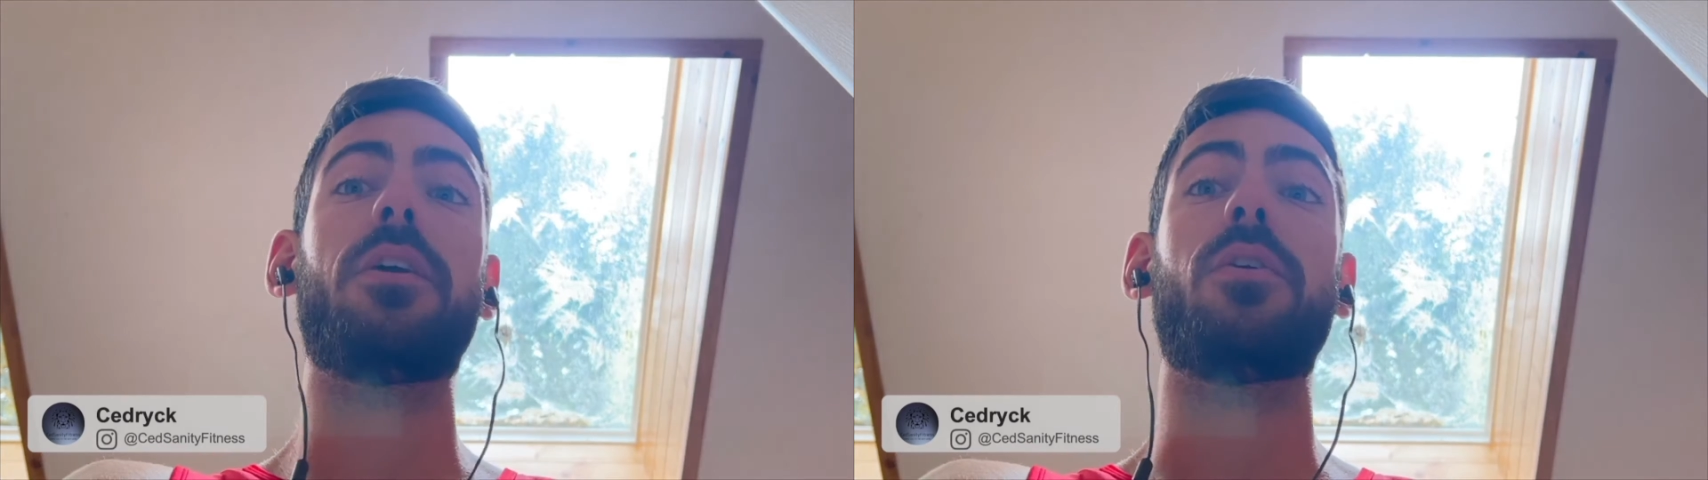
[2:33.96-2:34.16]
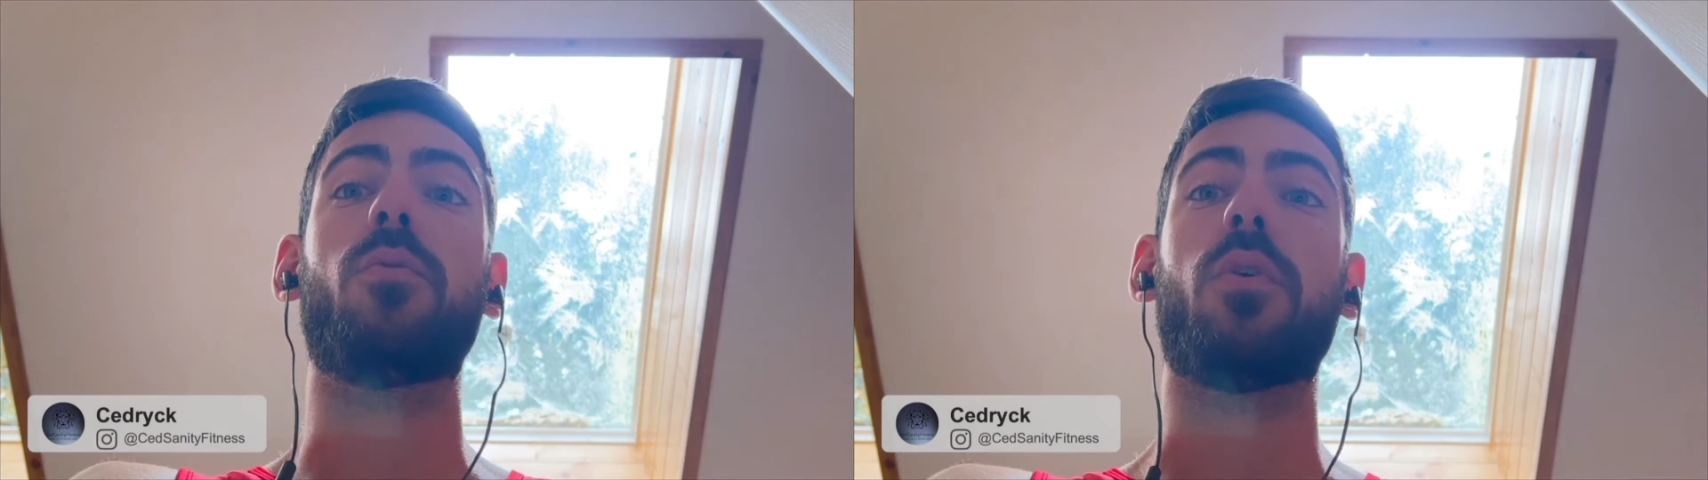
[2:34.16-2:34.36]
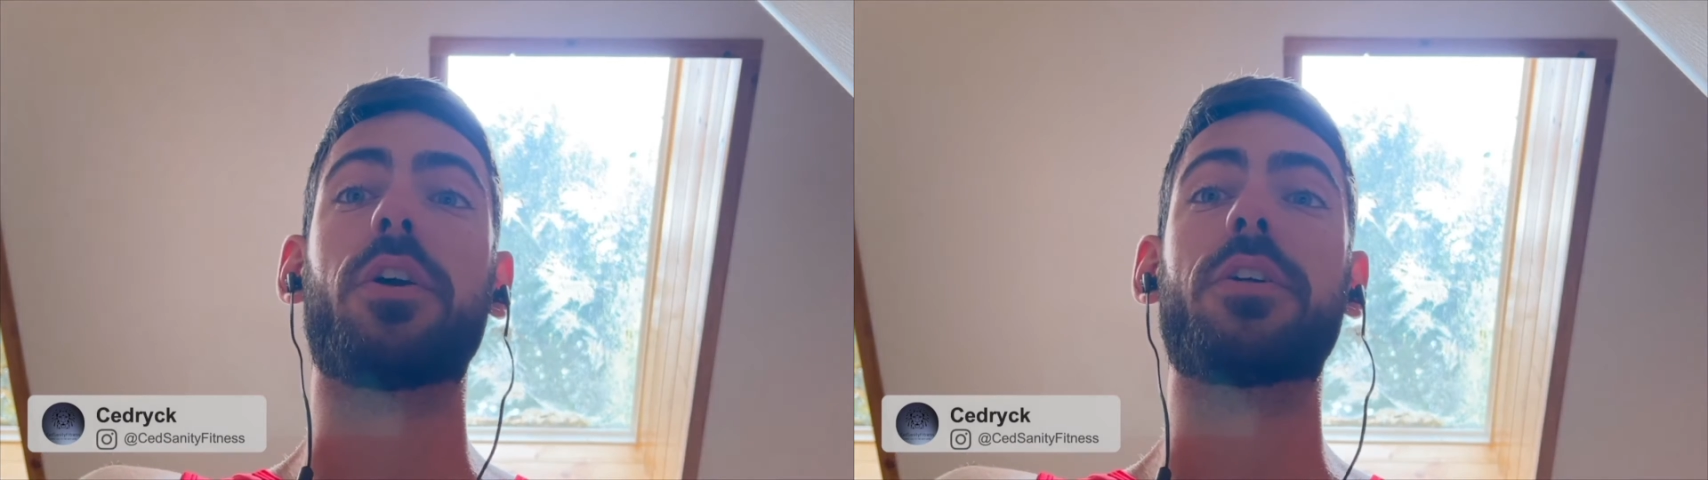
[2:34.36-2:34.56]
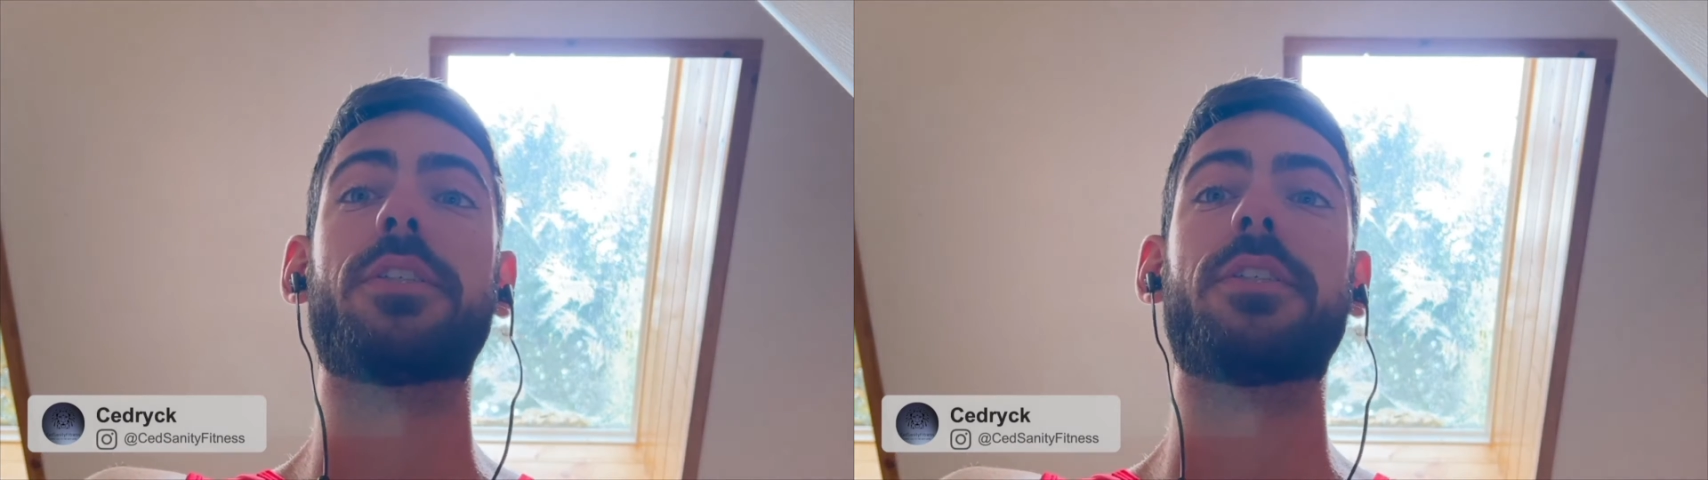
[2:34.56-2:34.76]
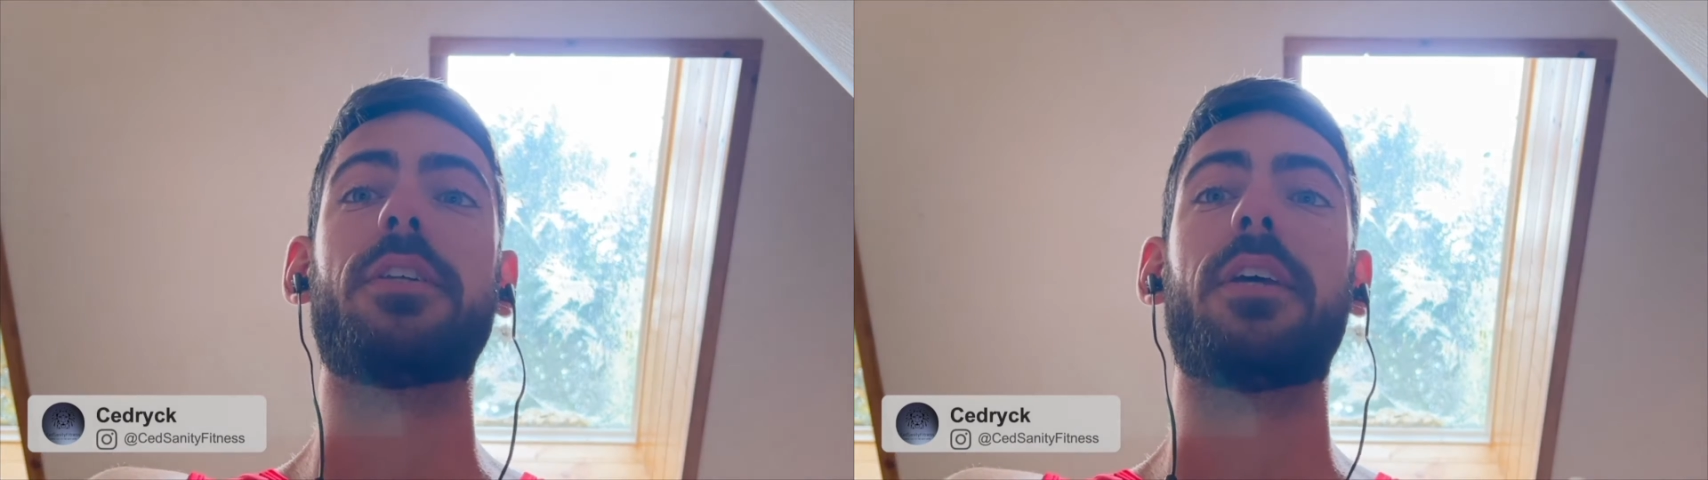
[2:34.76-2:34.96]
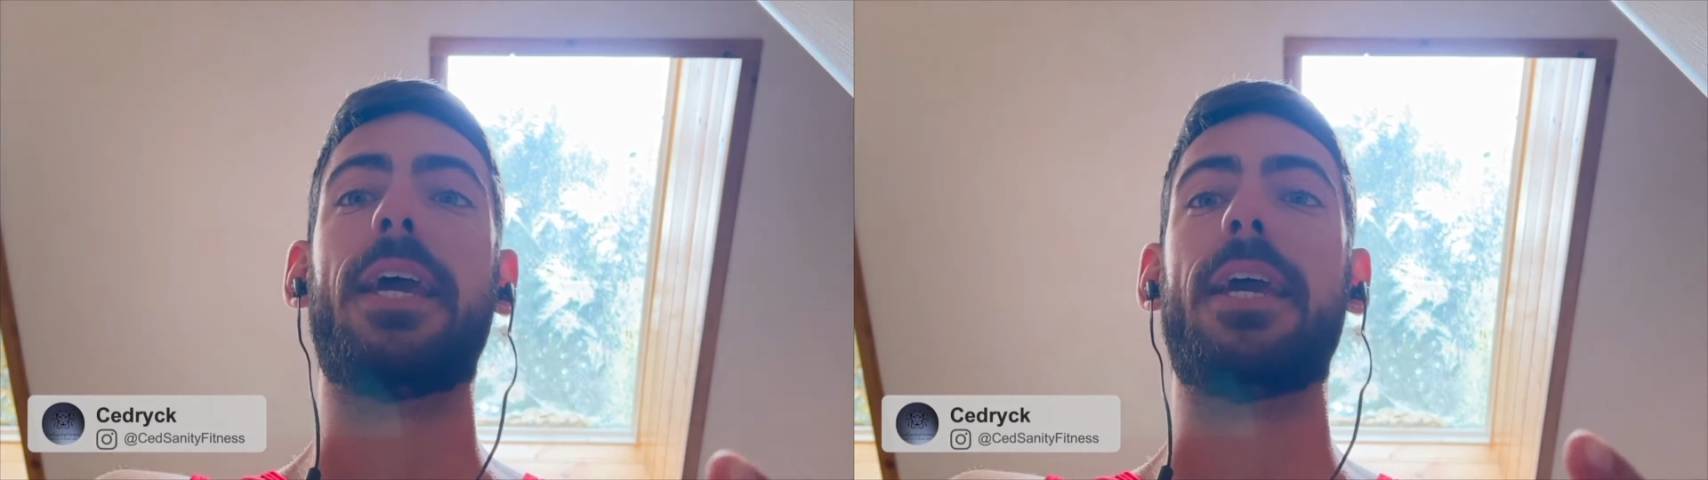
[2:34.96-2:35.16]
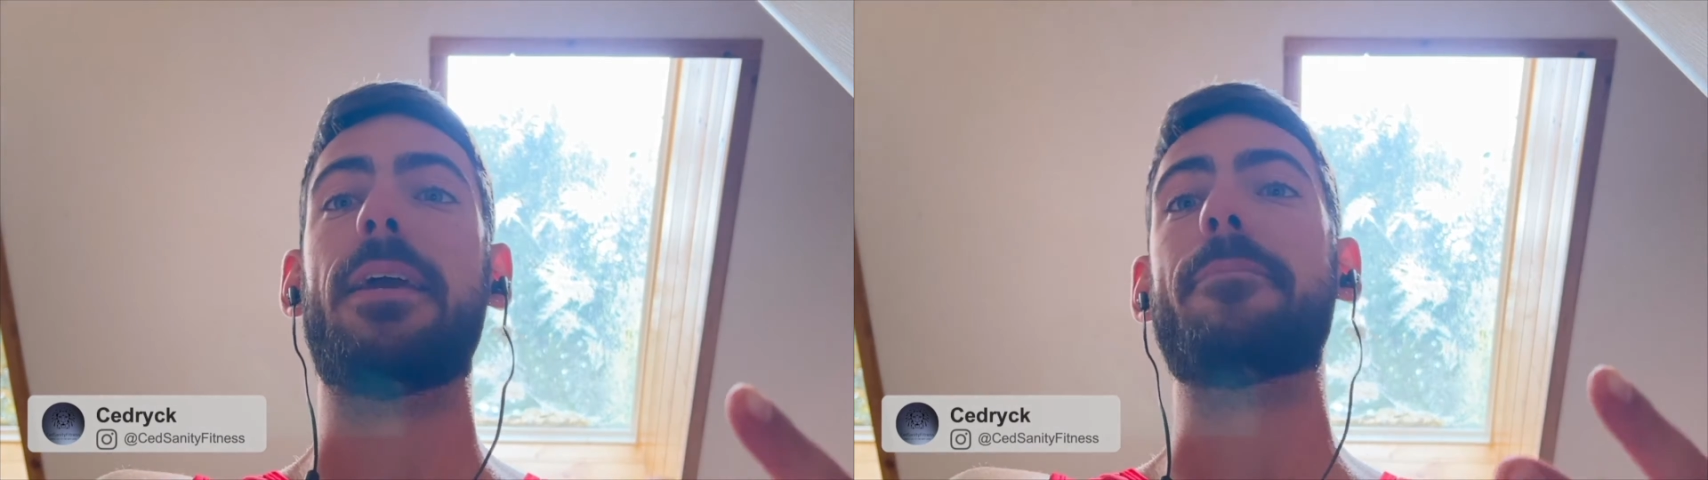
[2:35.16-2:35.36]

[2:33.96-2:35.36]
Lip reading: who works a